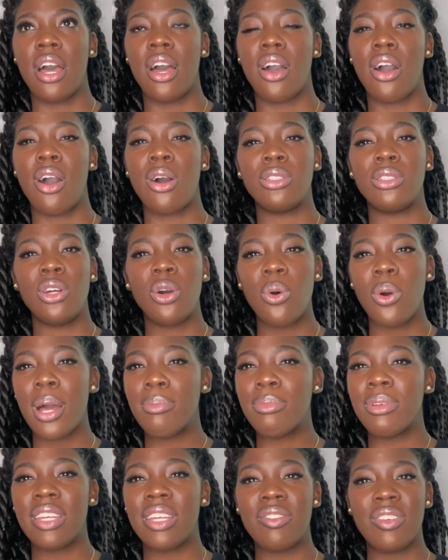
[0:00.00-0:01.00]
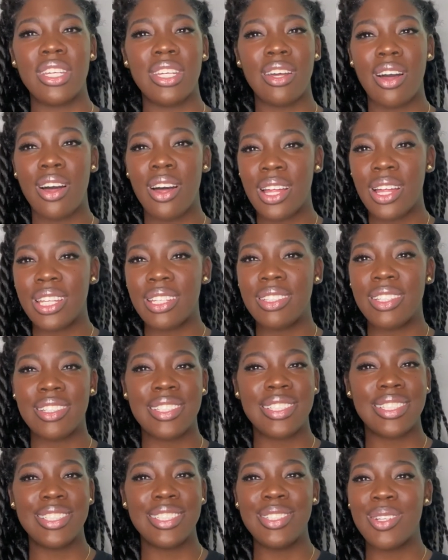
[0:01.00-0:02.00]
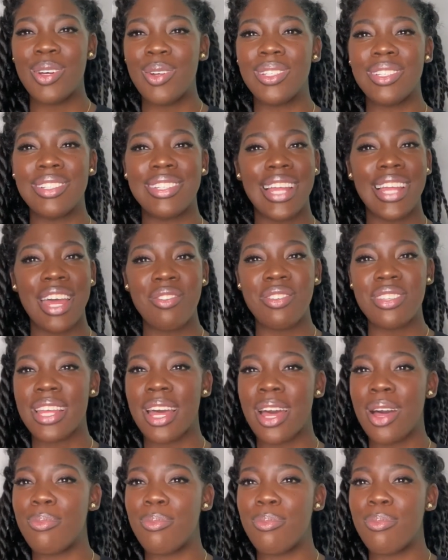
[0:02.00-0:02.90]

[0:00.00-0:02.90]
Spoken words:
although I'm giving all of this, the lifestyle,